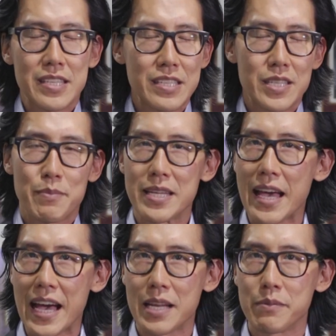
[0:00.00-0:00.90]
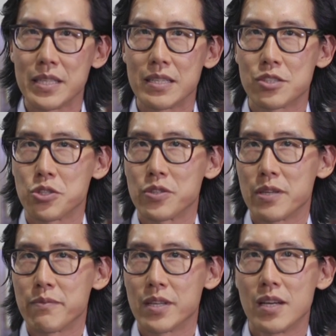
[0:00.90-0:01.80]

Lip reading: teach them anatomy and show them